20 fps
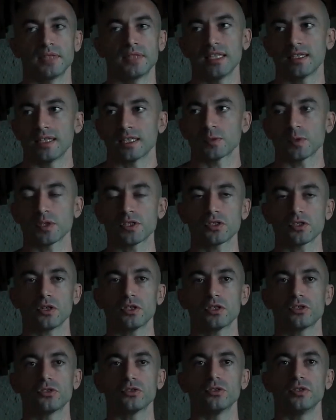Yeah, that's why
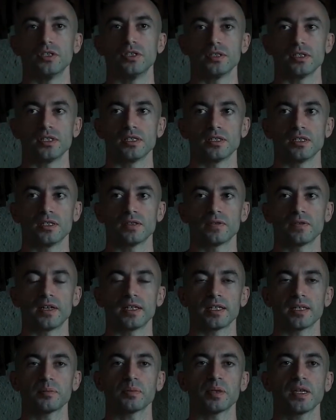solitude is
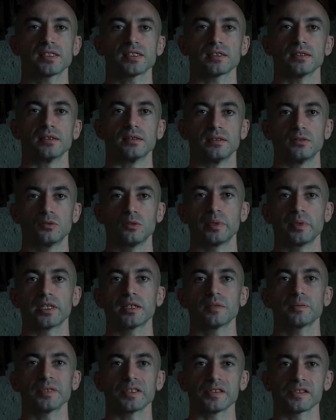very unpleasant to
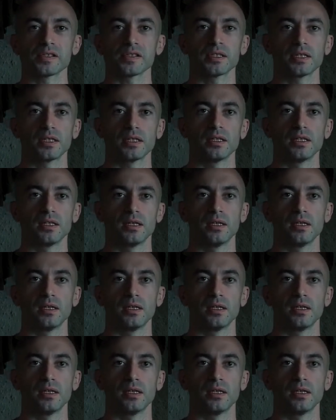begin with. Yeah.